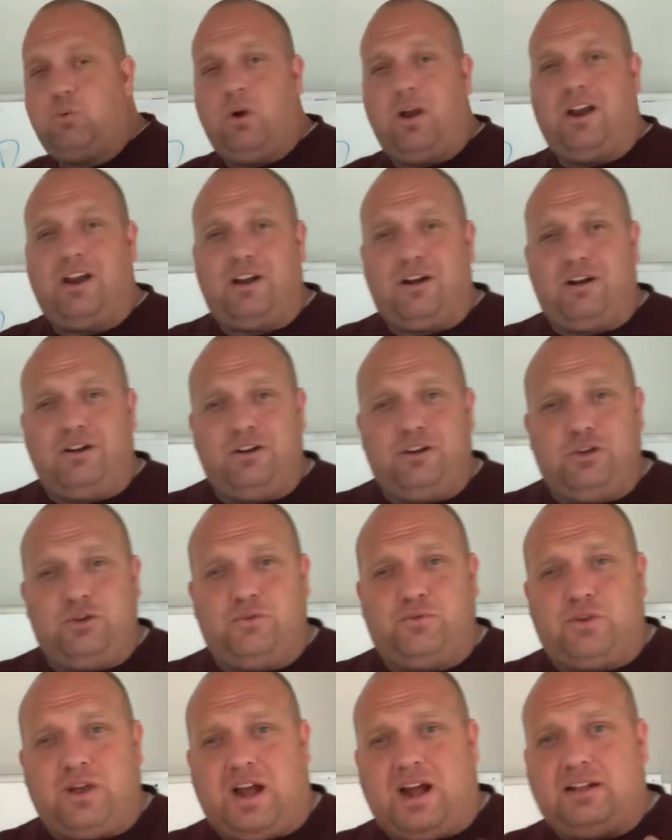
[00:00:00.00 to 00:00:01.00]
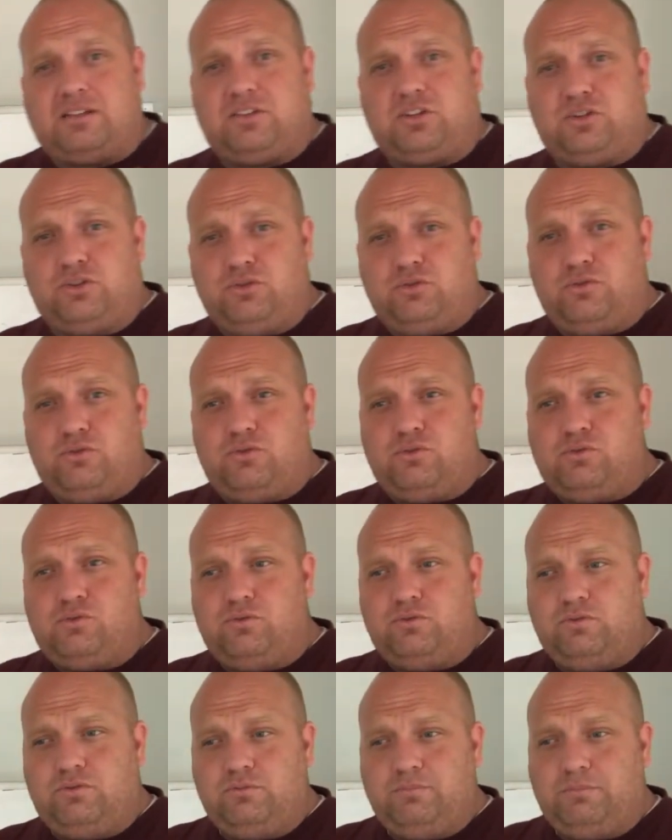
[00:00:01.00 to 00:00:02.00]
where you've got
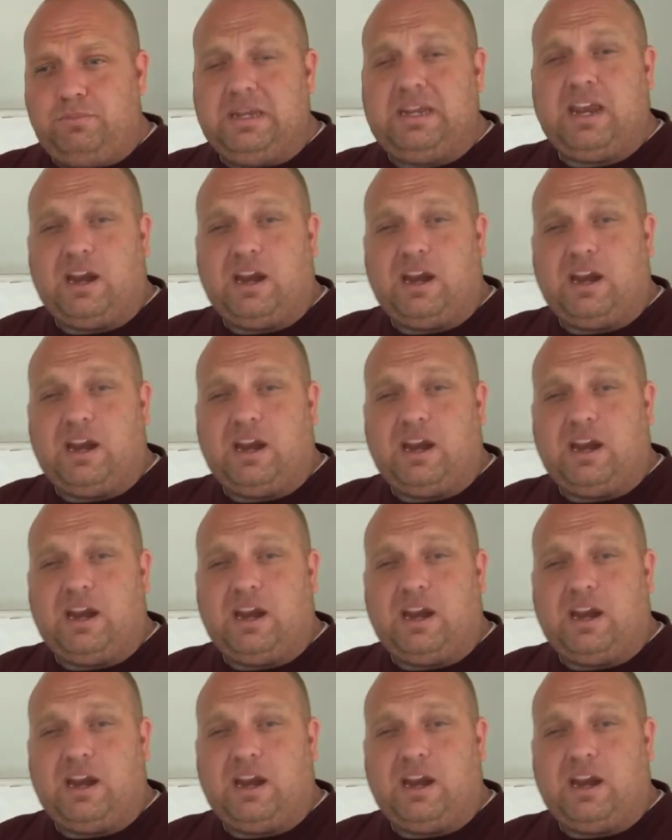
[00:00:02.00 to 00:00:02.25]
to be